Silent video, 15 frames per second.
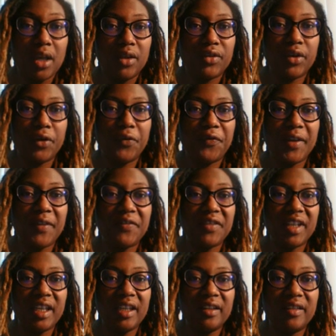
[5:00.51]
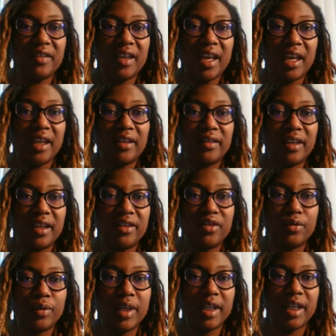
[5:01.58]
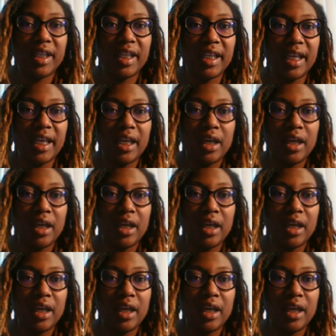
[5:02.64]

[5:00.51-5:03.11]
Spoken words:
So 15 tens is really